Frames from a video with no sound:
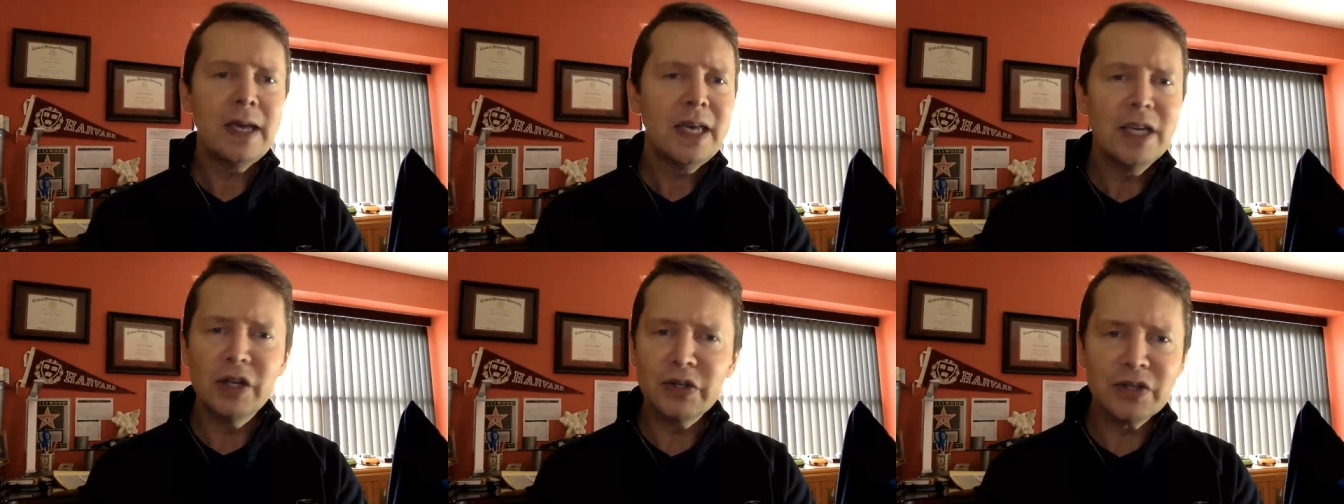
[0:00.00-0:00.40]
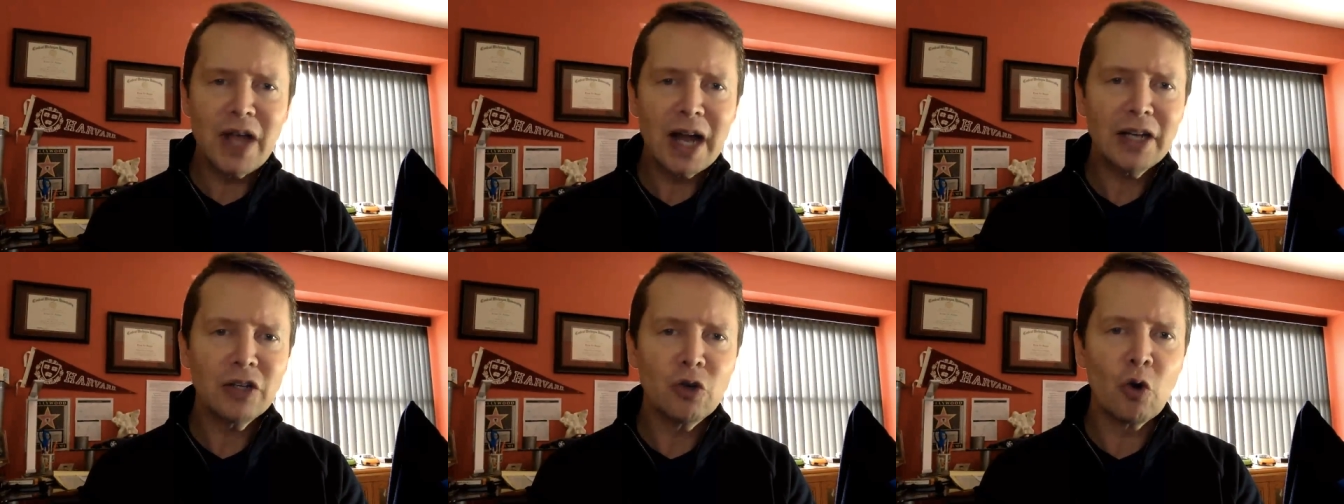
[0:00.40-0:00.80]
He does
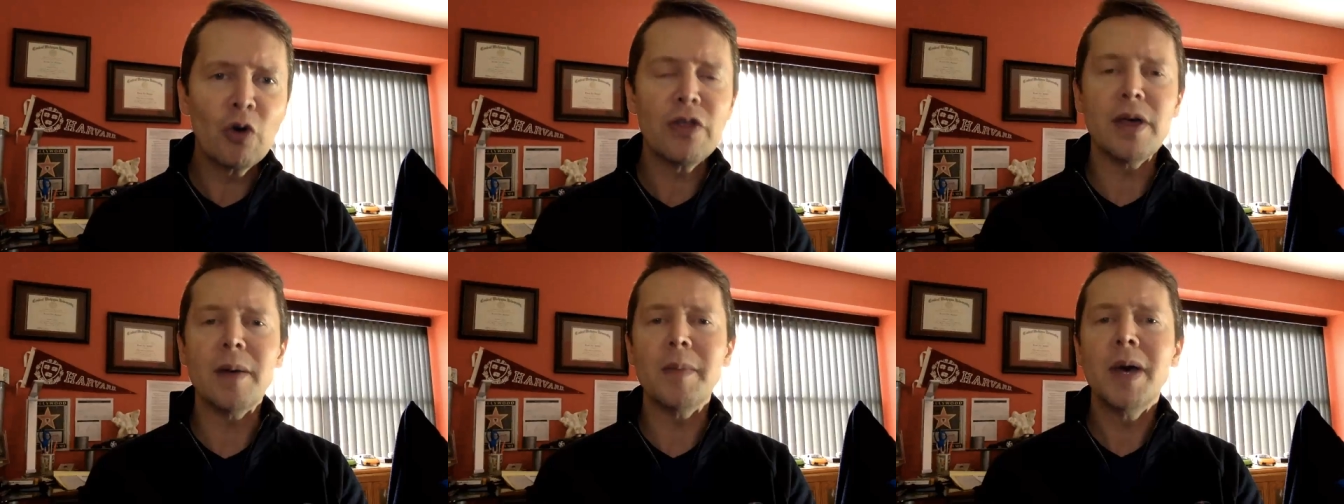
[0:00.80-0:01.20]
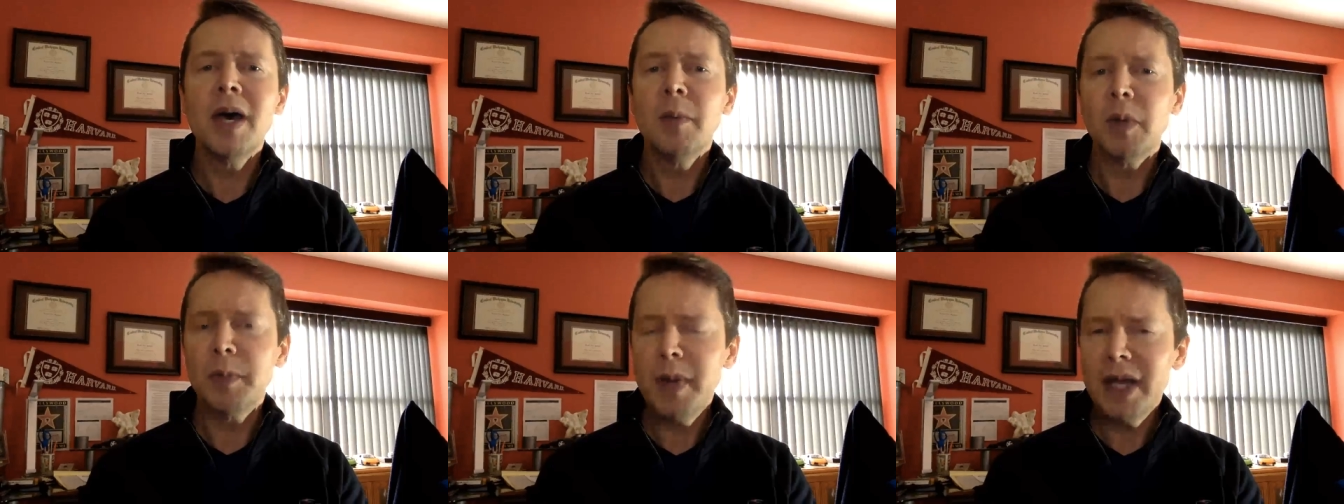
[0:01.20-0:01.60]
not ignore them,
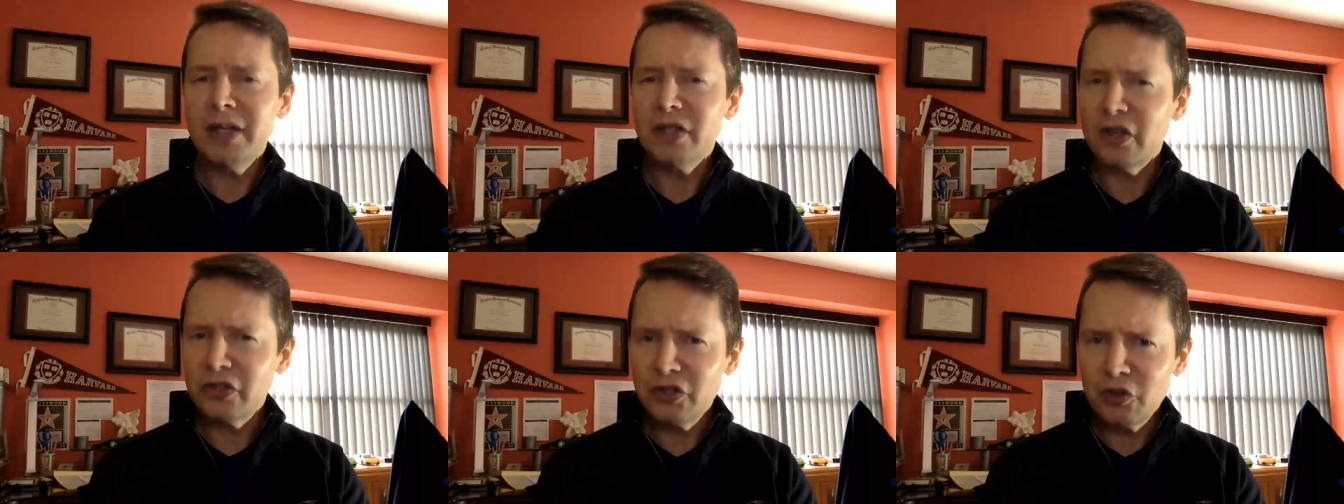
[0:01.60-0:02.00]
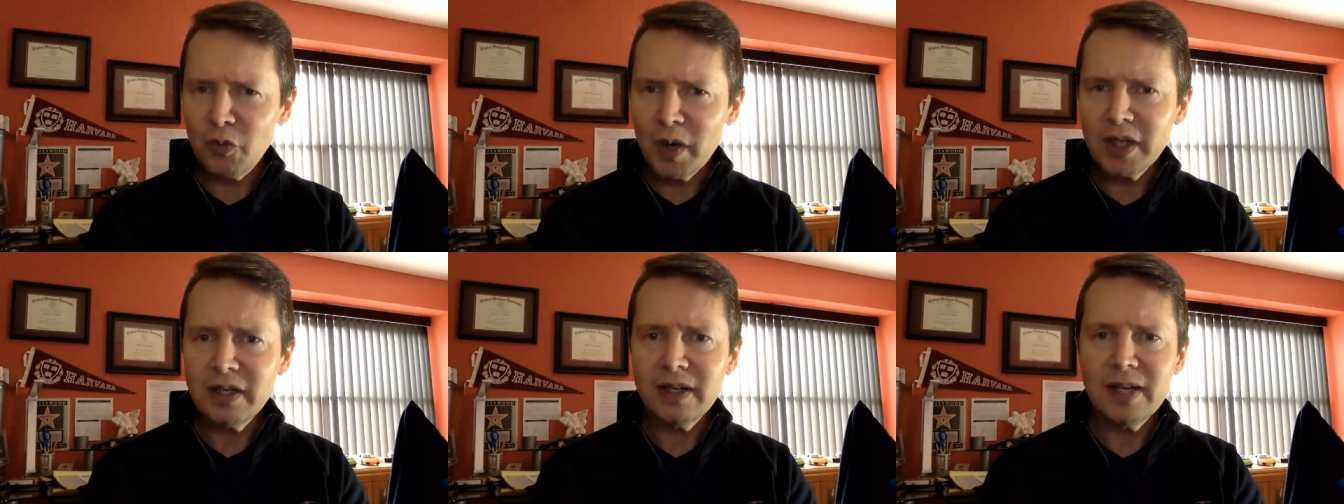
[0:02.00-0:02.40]
but pays
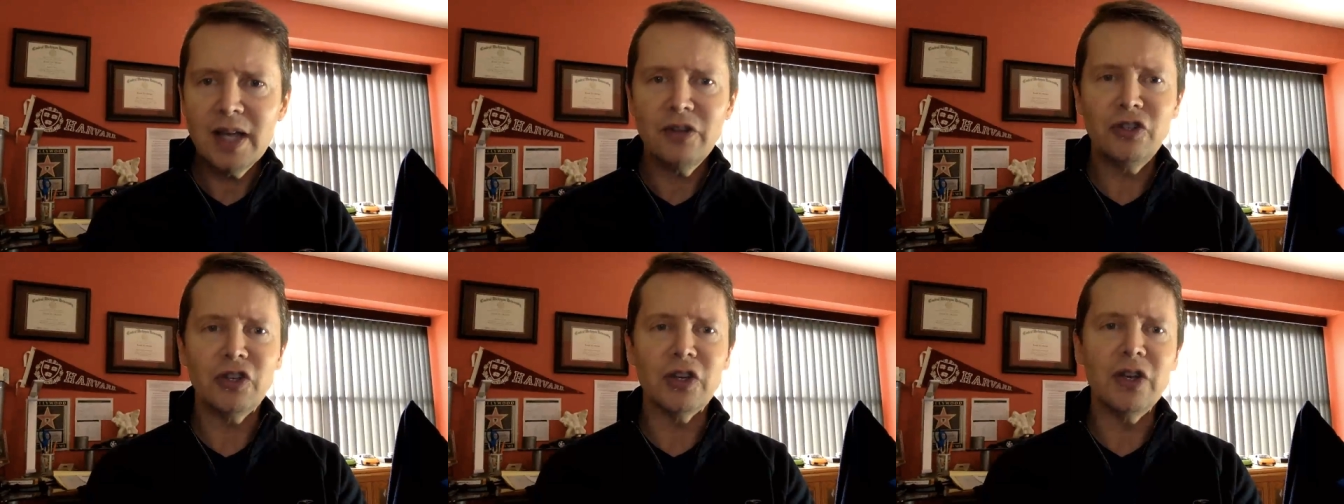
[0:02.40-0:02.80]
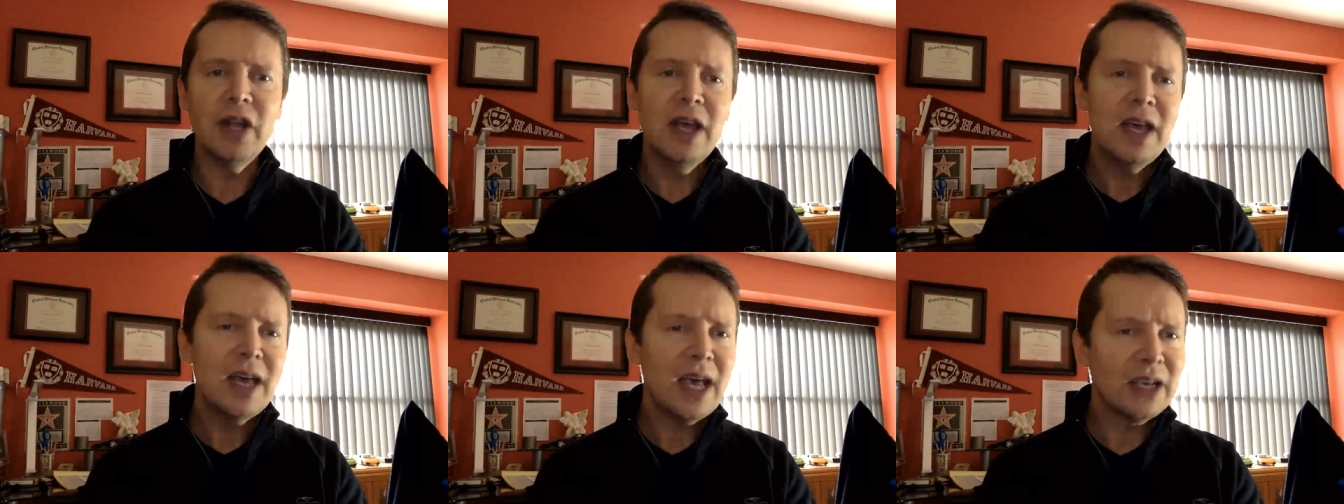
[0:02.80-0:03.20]
strict attention
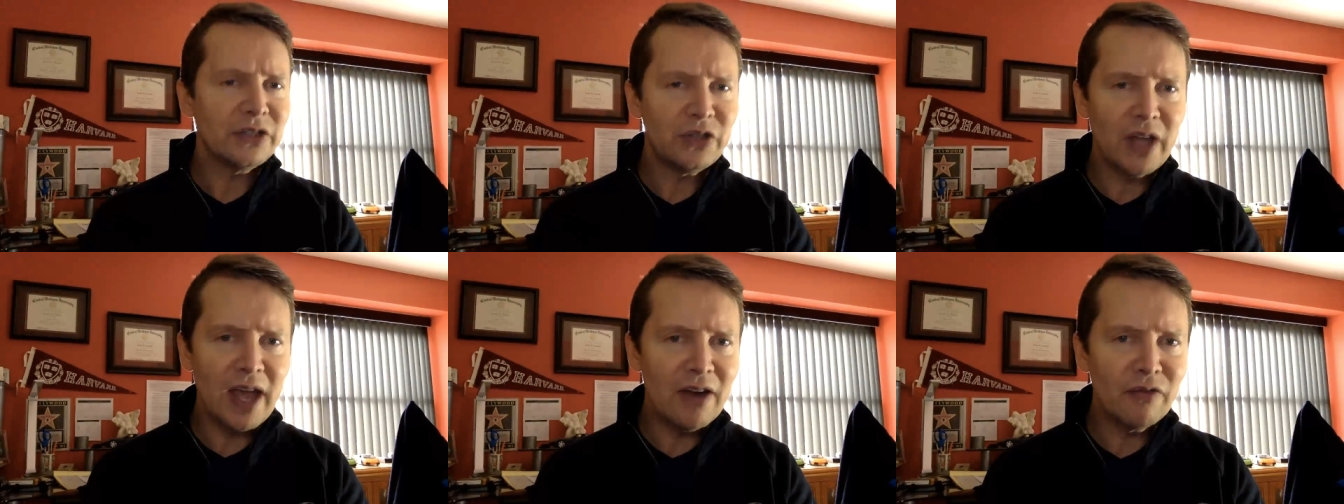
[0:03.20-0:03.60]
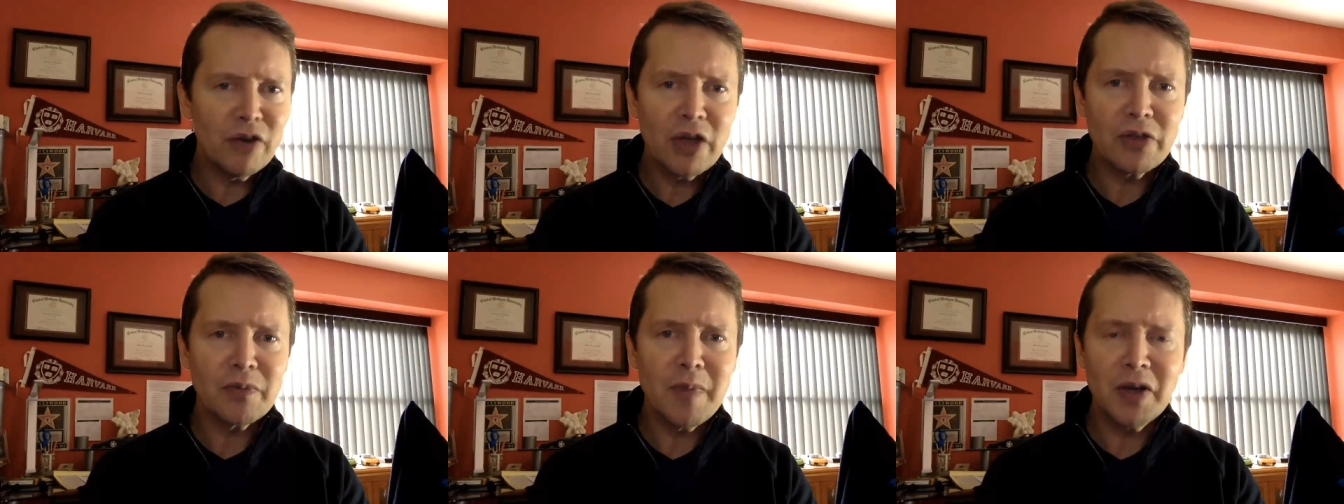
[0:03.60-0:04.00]
as to every
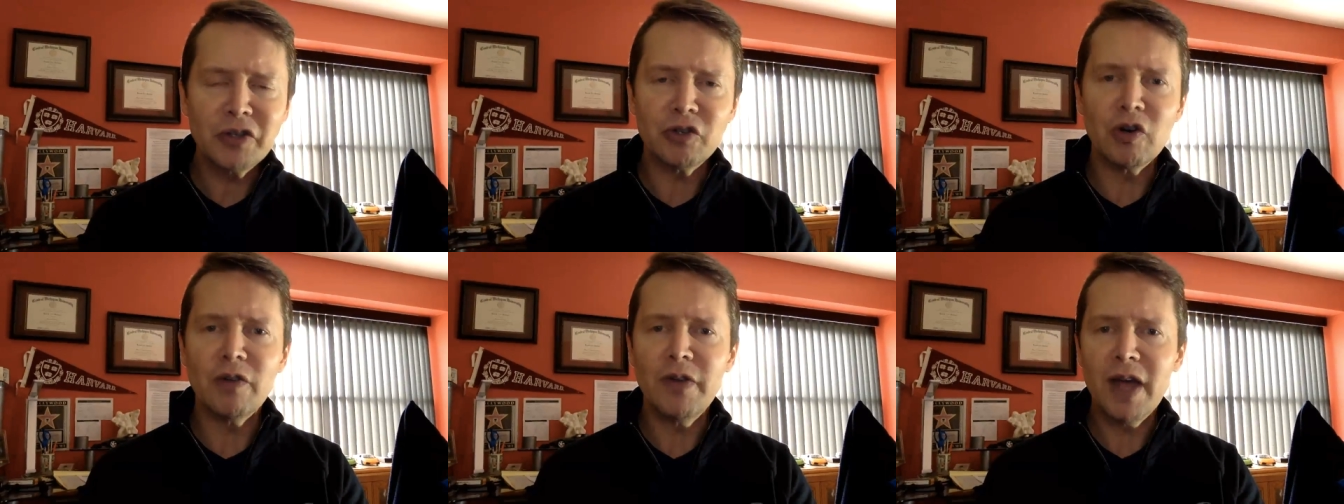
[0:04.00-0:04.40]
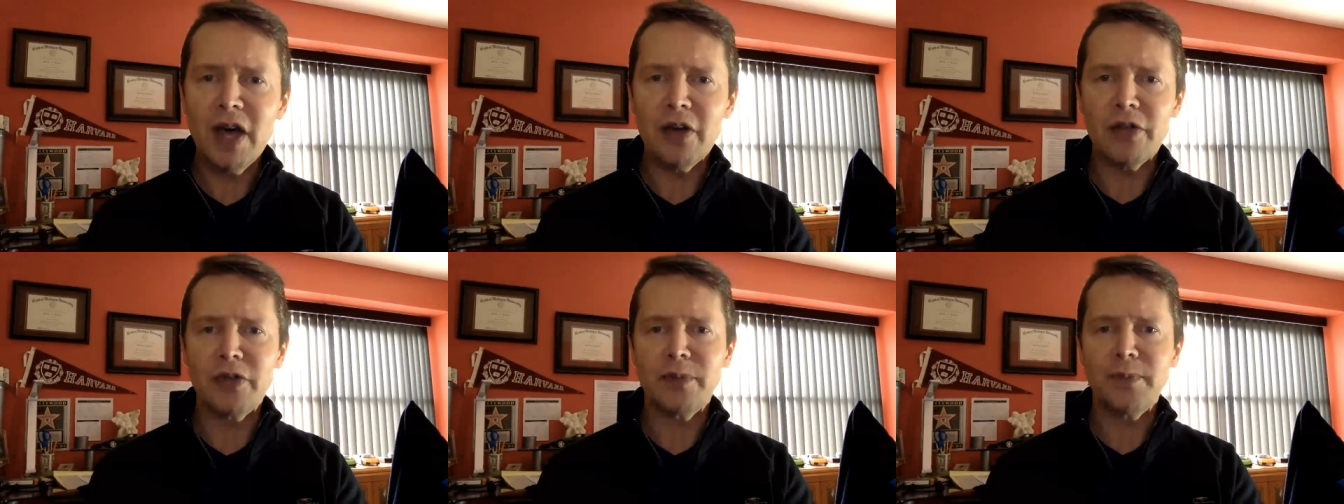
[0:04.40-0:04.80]
other measure of
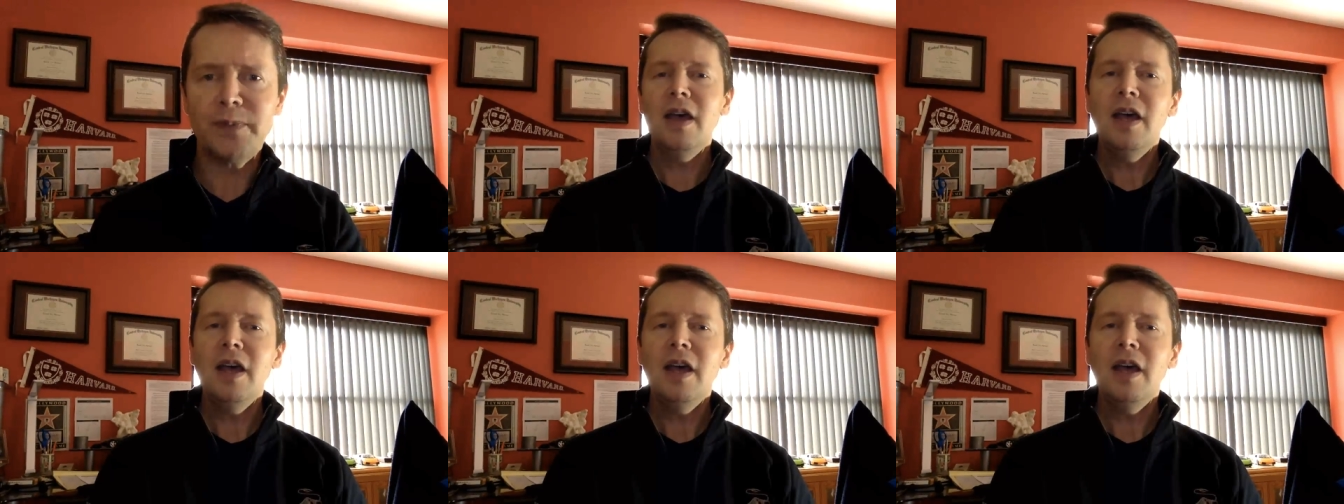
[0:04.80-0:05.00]
health.